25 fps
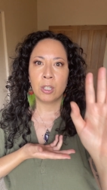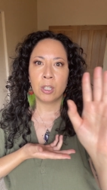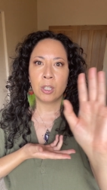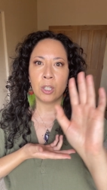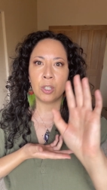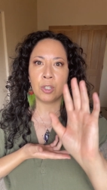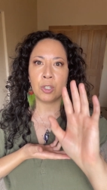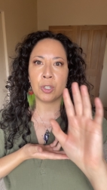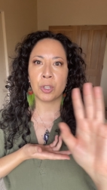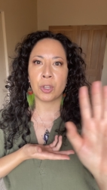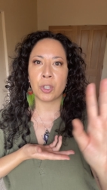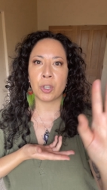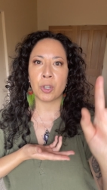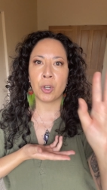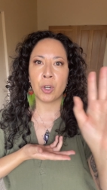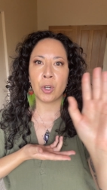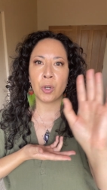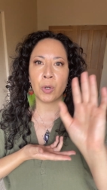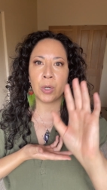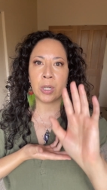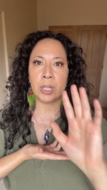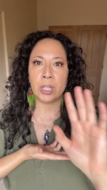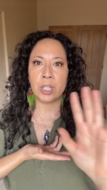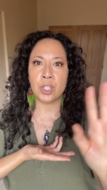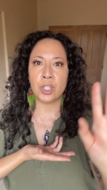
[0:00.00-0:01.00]
into the
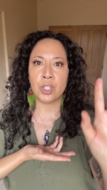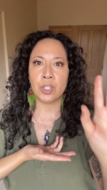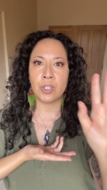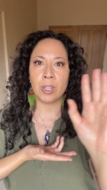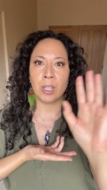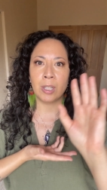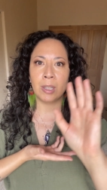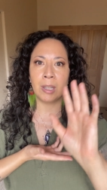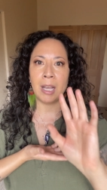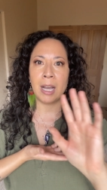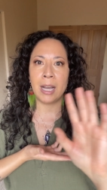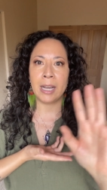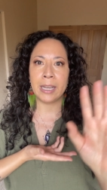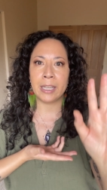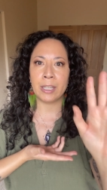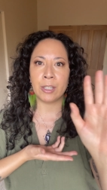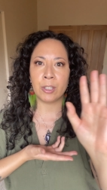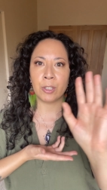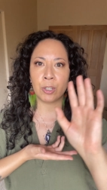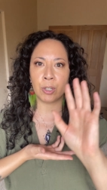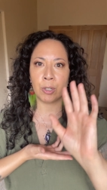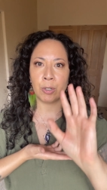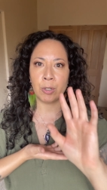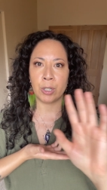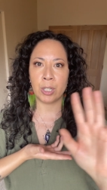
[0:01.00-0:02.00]
courage, the lion
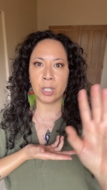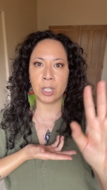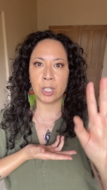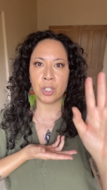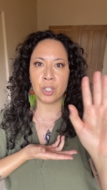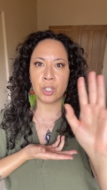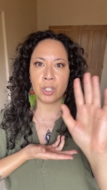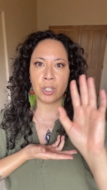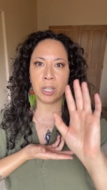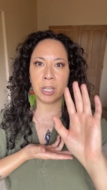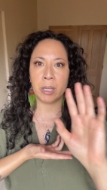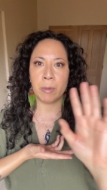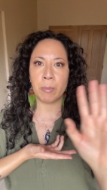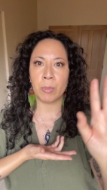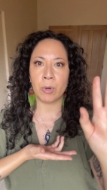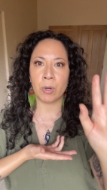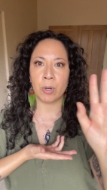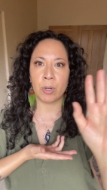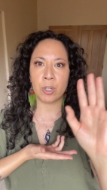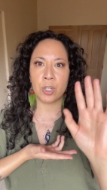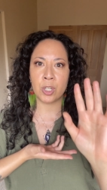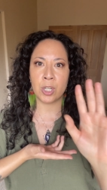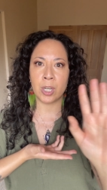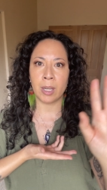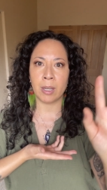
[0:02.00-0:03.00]
courage
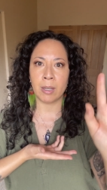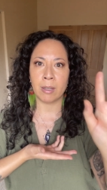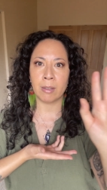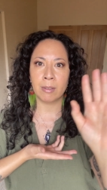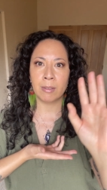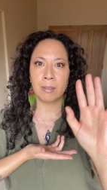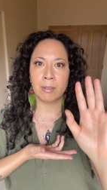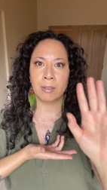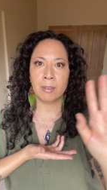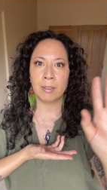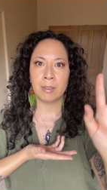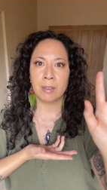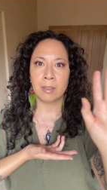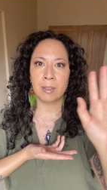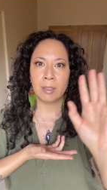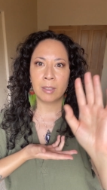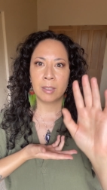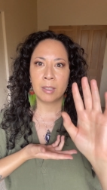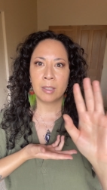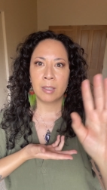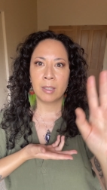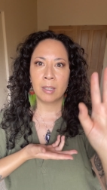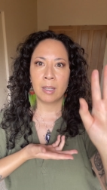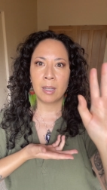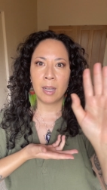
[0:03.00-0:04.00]
emerging,
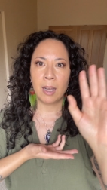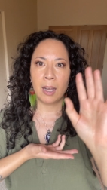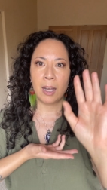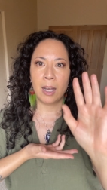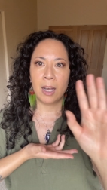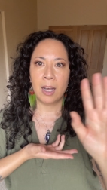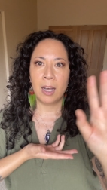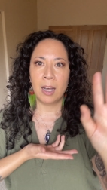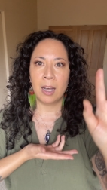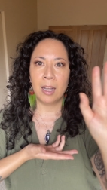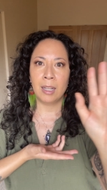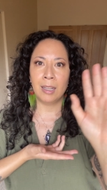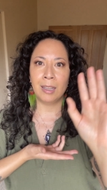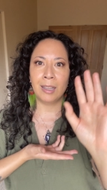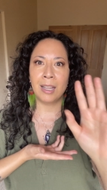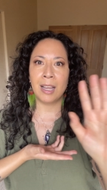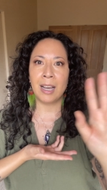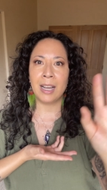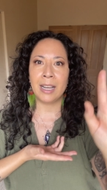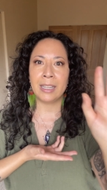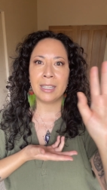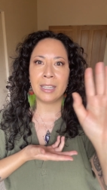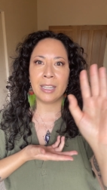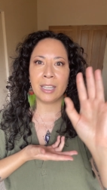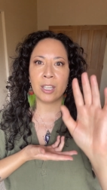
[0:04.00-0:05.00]

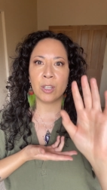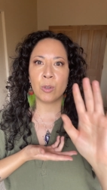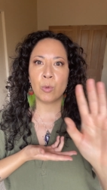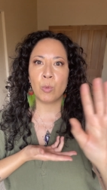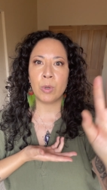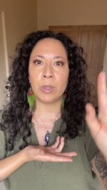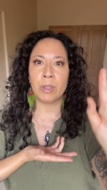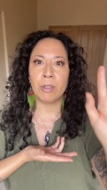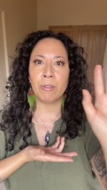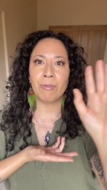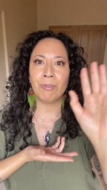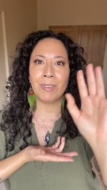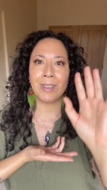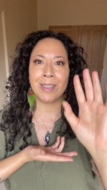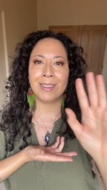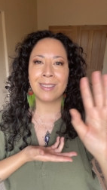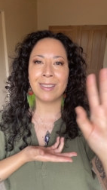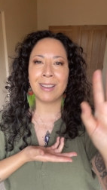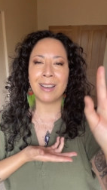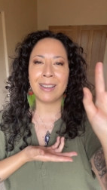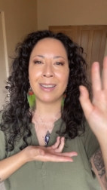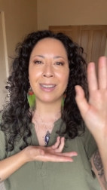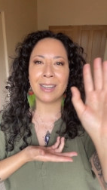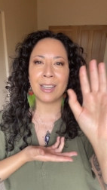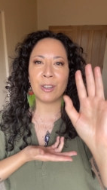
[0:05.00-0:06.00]
aligning with the
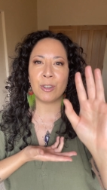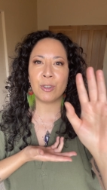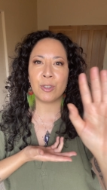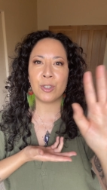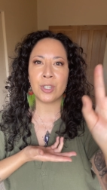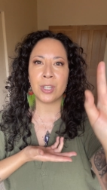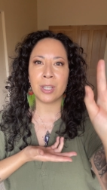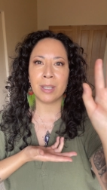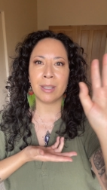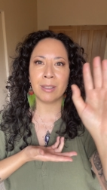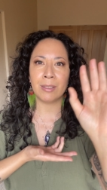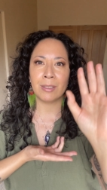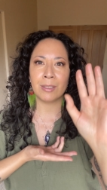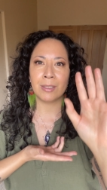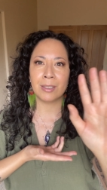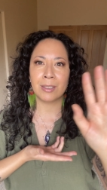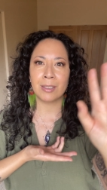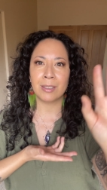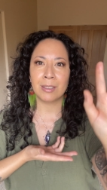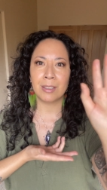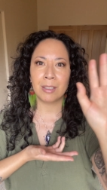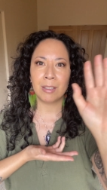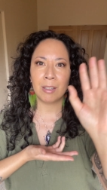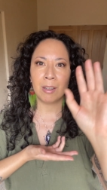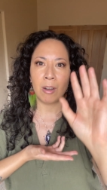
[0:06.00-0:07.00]
feline energies,
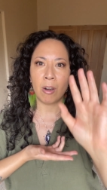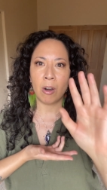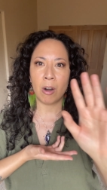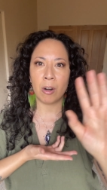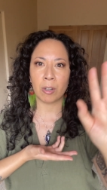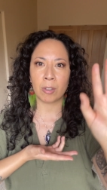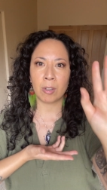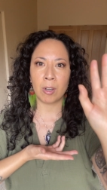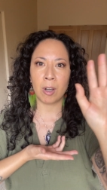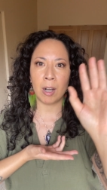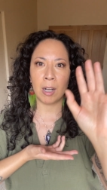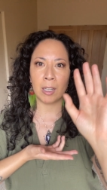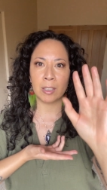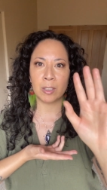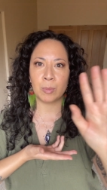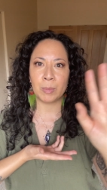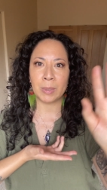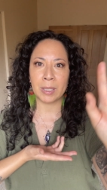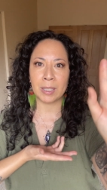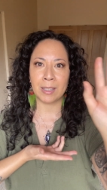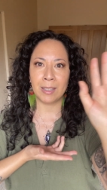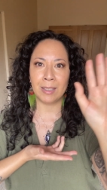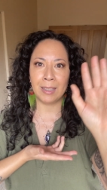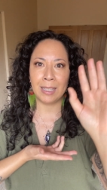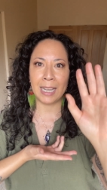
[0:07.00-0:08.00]
our
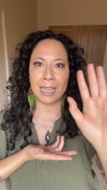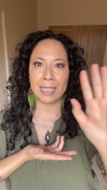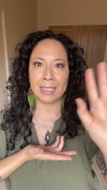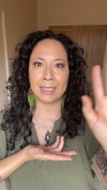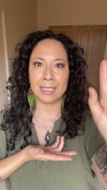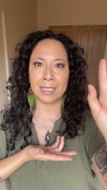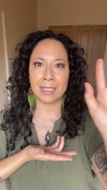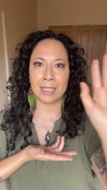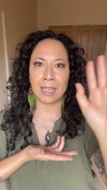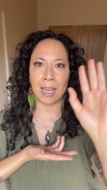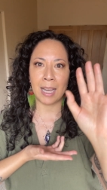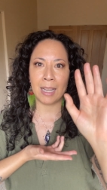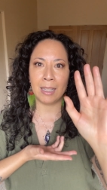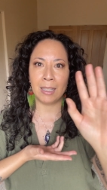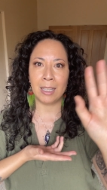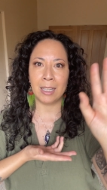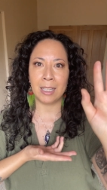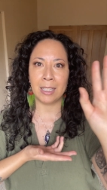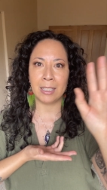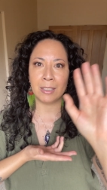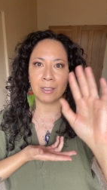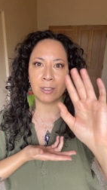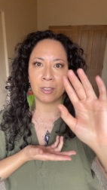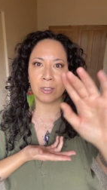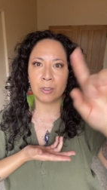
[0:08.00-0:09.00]
cosmic galactic
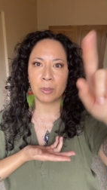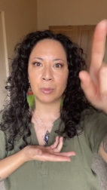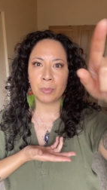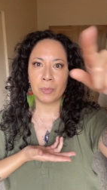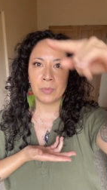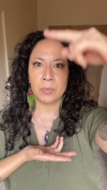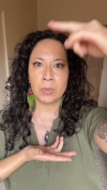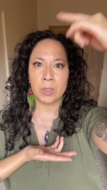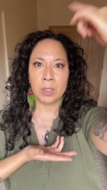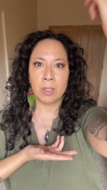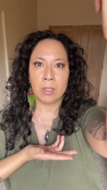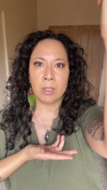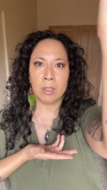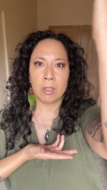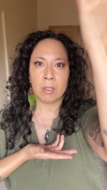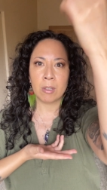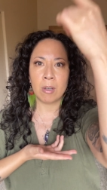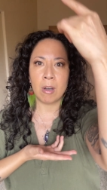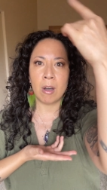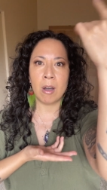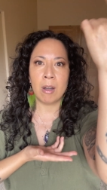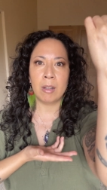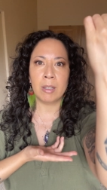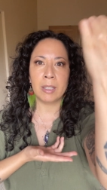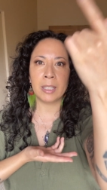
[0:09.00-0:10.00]
allies,
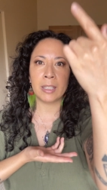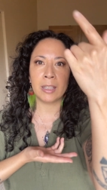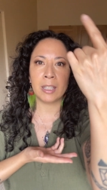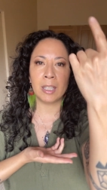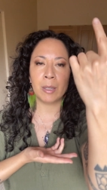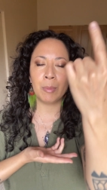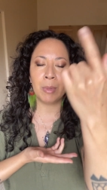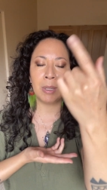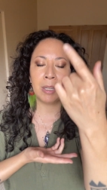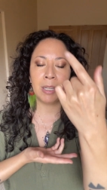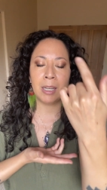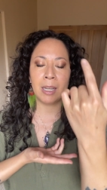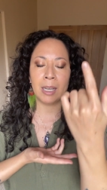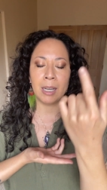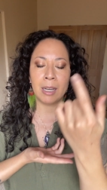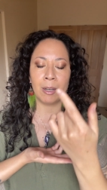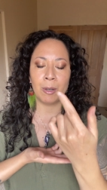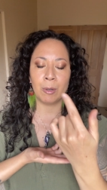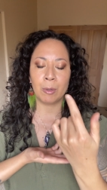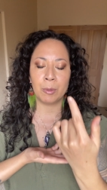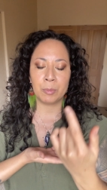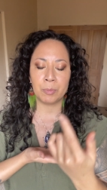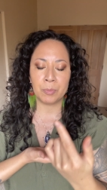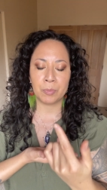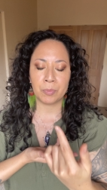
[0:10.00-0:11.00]
calling them in
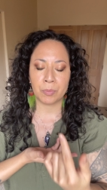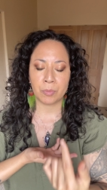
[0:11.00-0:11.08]
now,